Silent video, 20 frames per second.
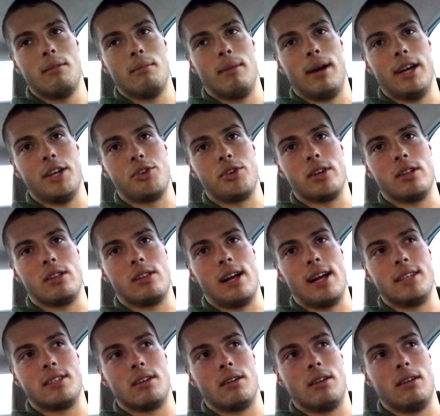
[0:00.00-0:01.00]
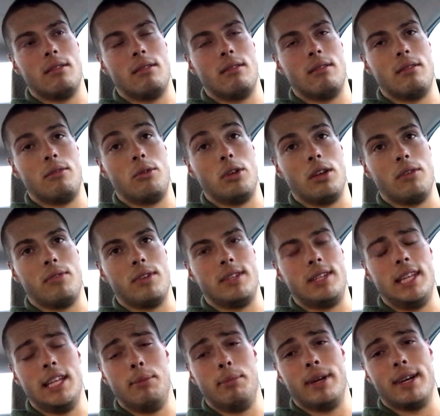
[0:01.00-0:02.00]
My adrenal glands are really
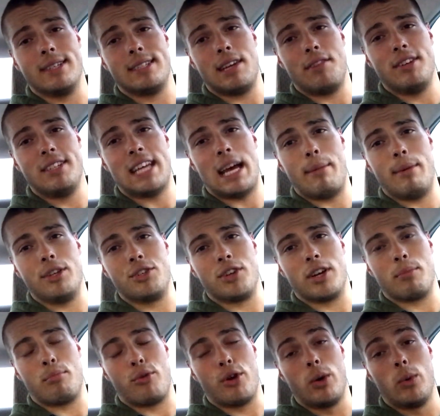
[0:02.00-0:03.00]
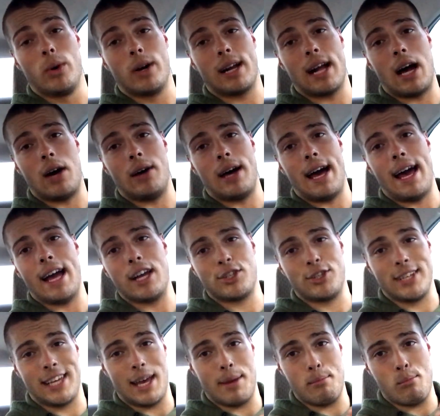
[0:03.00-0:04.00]
fatigued because every time I drink pre-workout, I
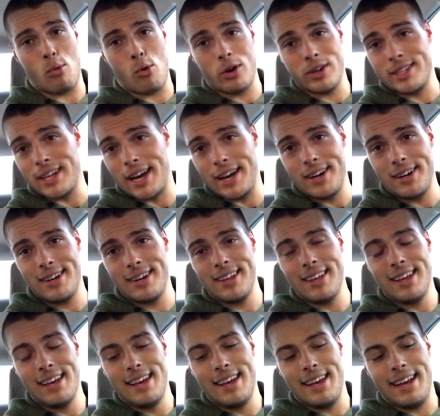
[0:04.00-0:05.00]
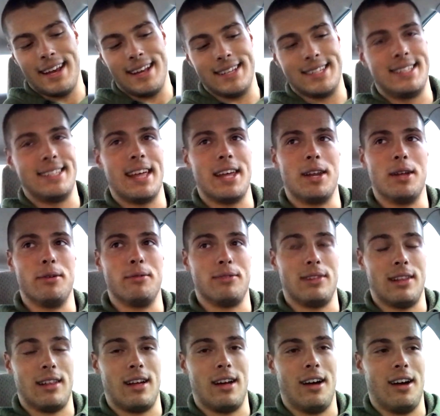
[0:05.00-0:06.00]
actually get more tired instead
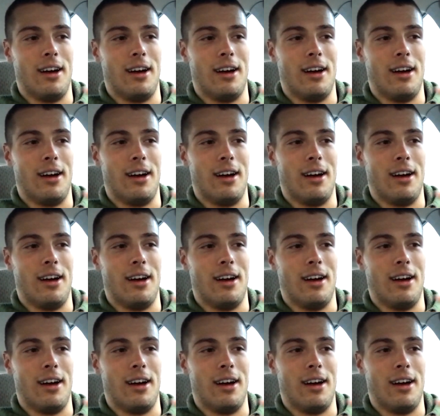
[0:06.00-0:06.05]
of